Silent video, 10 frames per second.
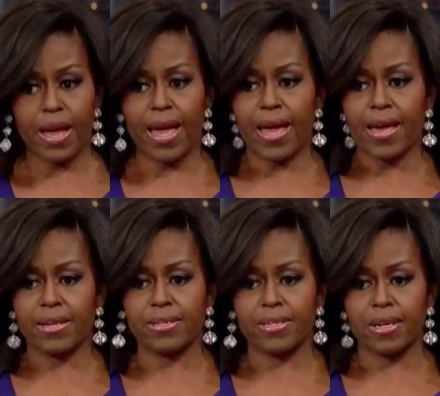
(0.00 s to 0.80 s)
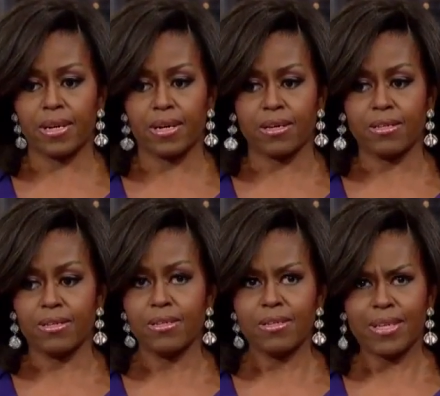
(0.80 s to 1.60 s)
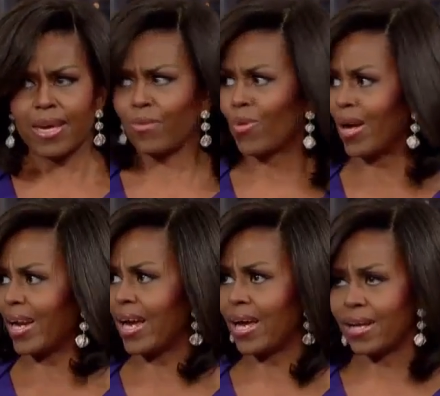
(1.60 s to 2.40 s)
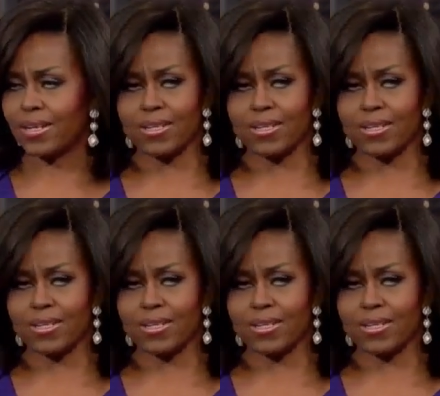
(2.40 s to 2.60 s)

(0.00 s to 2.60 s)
And yeah, why not?